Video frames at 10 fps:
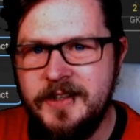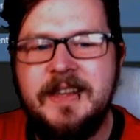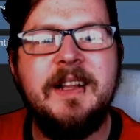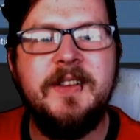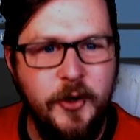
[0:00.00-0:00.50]

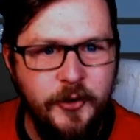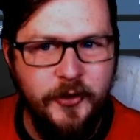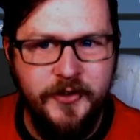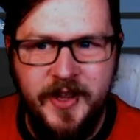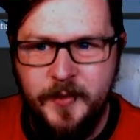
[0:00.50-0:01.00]
That's an
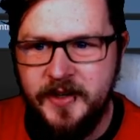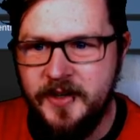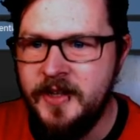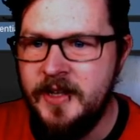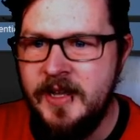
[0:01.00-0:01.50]
understatement.
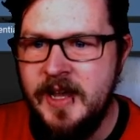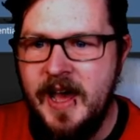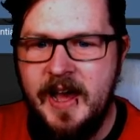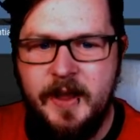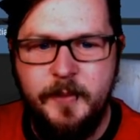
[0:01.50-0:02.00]

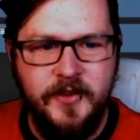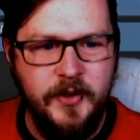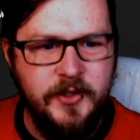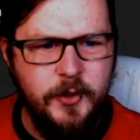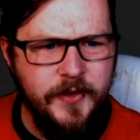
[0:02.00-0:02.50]
So I
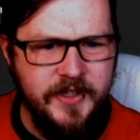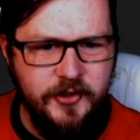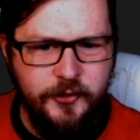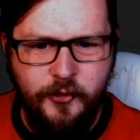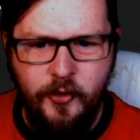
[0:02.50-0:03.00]
don't think the
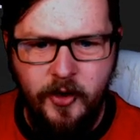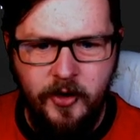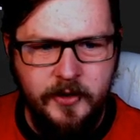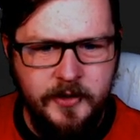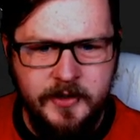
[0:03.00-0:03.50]

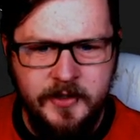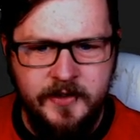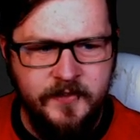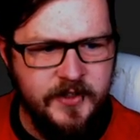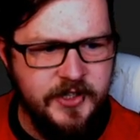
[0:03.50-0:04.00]
draw
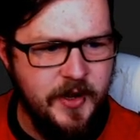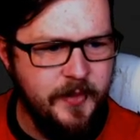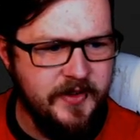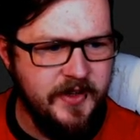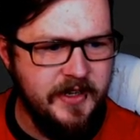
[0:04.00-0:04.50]
for the
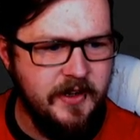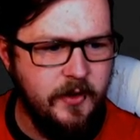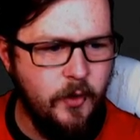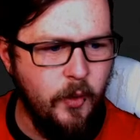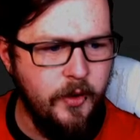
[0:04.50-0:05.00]
Champions League
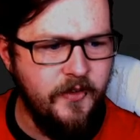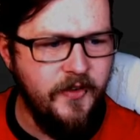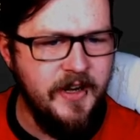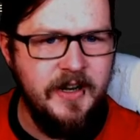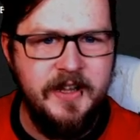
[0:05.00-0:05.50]

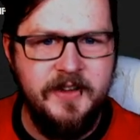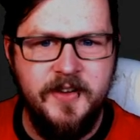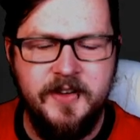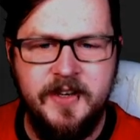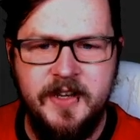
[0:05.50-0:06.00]
quarter-final is
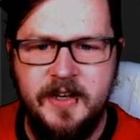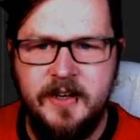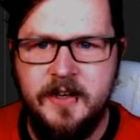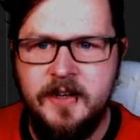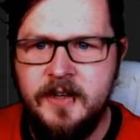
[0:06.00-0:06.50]

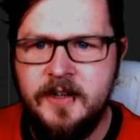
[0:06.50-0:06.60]
until...